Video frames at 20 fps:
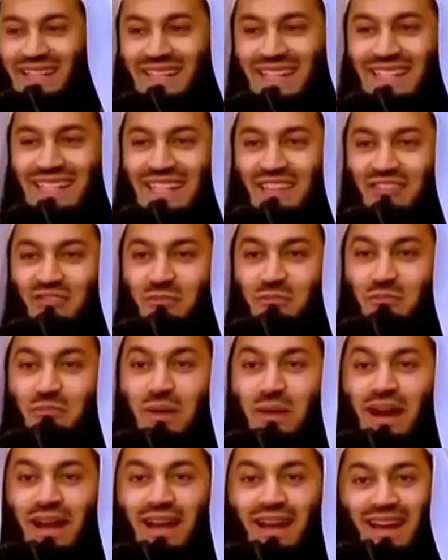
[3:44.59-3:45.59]
man says, if
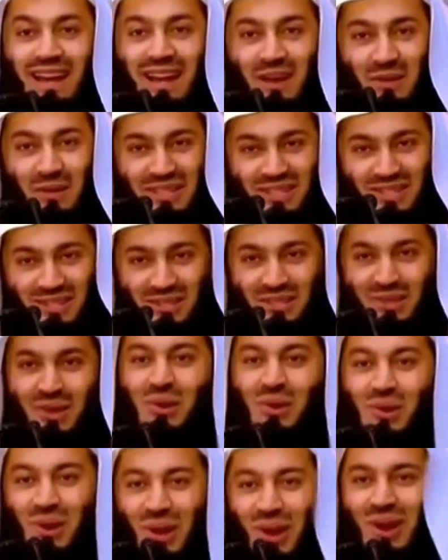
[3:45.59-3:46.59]
Baqarah was so
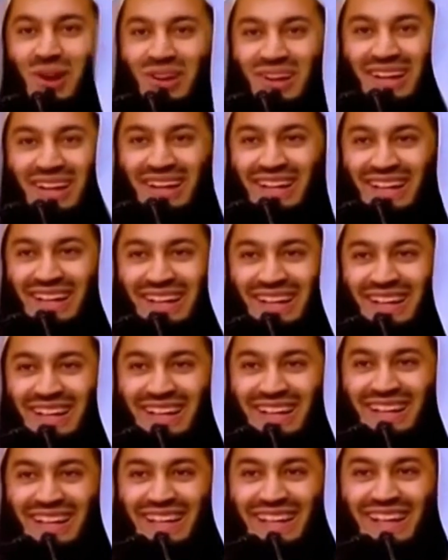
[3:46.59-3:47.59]
long,
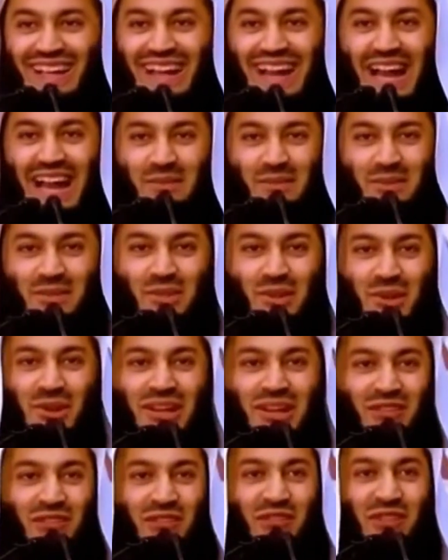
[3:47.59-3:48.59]
I'm
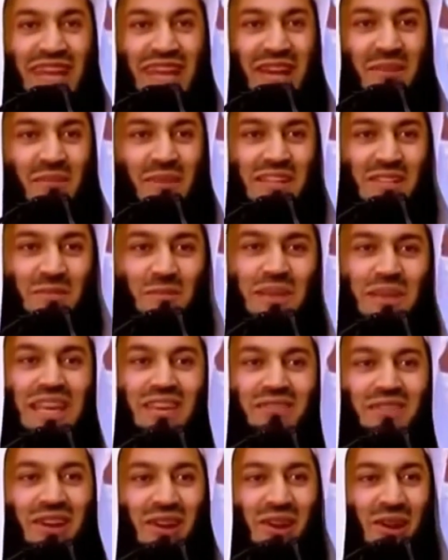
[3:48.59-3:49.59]
sure Fil must be
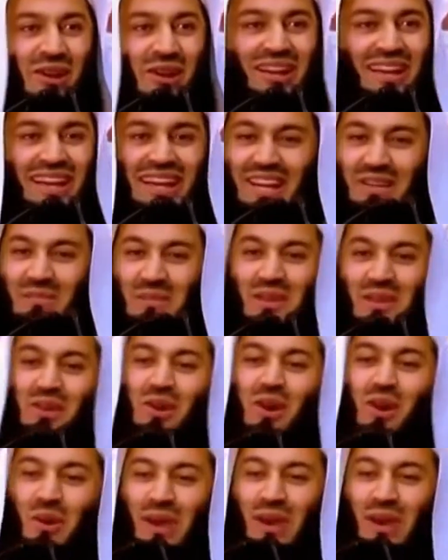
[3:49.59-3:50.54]
even longer, let me go